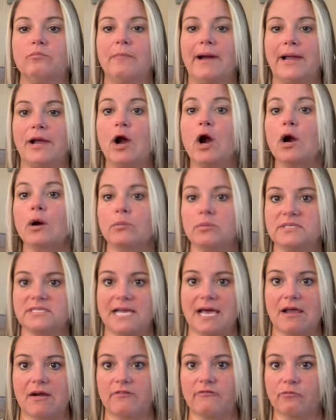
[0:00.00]
my car was
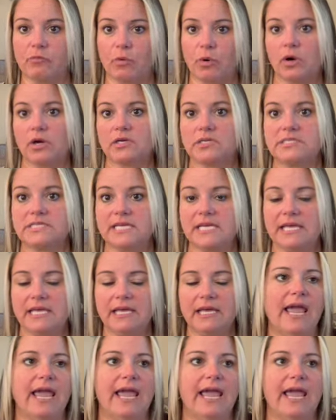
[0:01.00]
out of warranty,